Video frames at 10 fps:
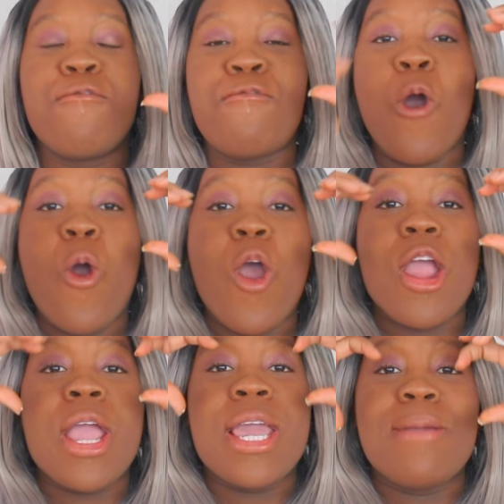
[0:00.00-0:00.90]
four
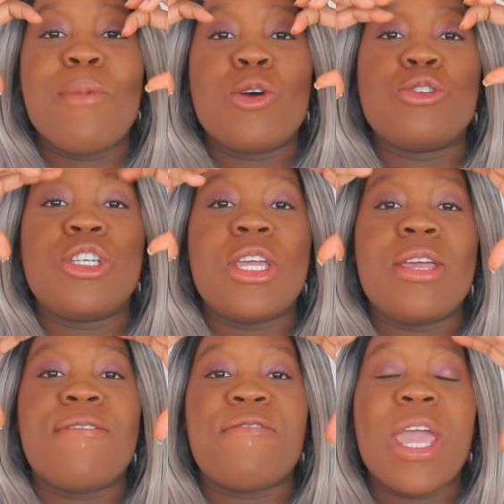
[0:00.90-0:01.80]

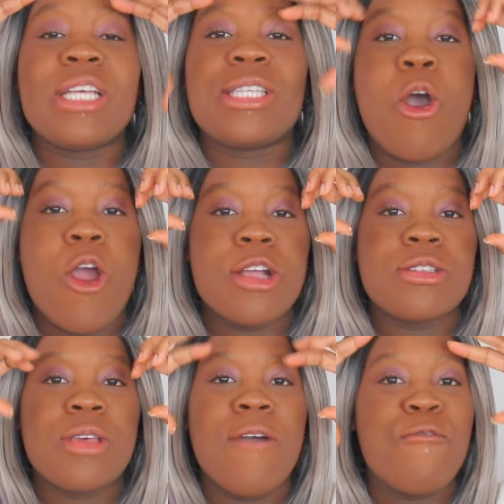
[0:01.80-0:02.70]
emoji face
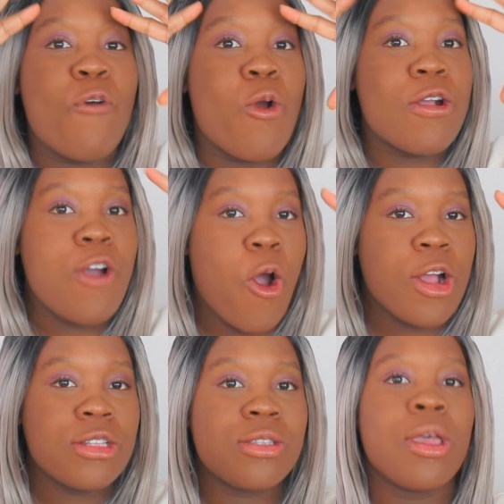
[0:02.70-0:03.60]
hearts, four
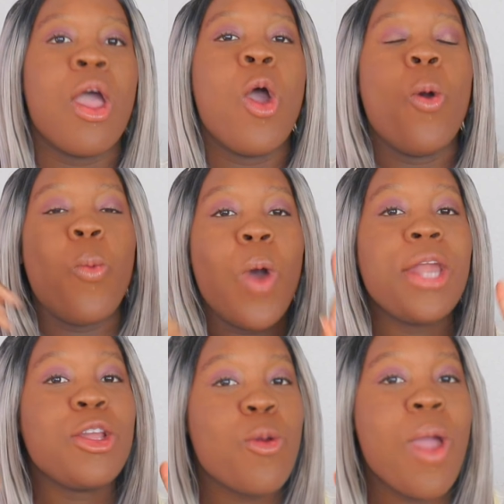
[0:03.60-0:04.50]
hearts,
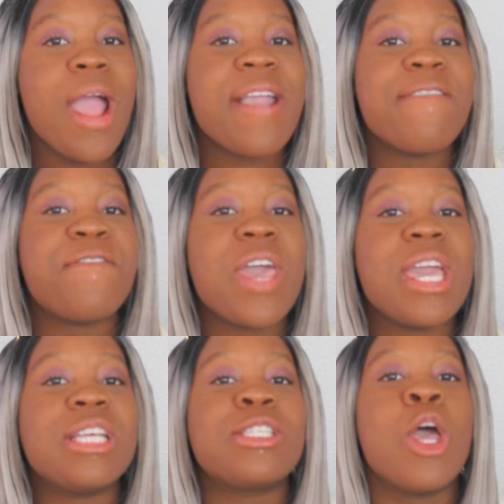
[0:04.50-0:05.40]
one crying
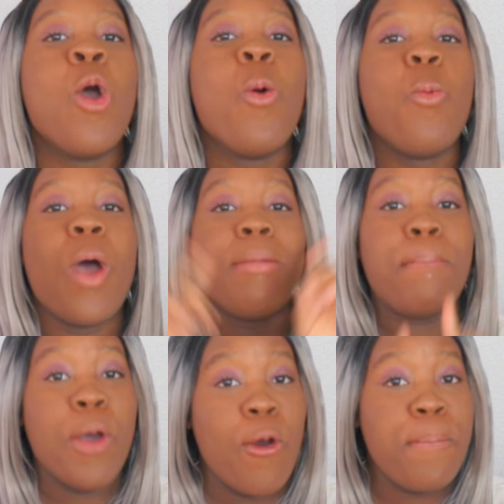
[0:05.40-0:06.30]
face, one
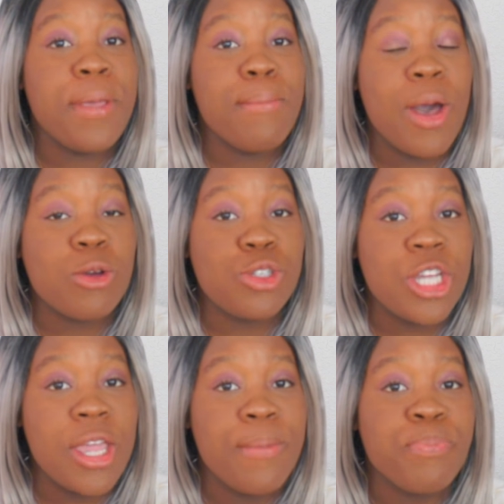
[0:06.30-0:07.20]
poop
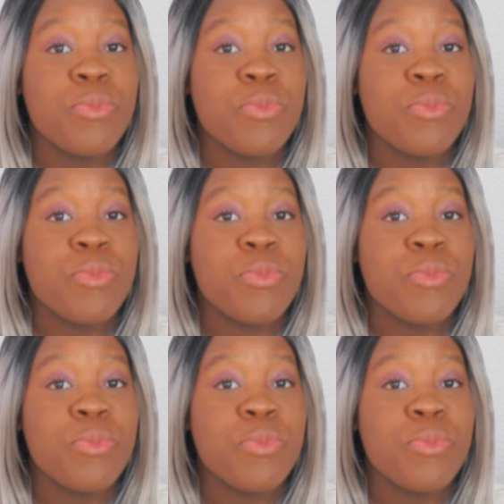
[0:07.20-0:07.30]
emoji,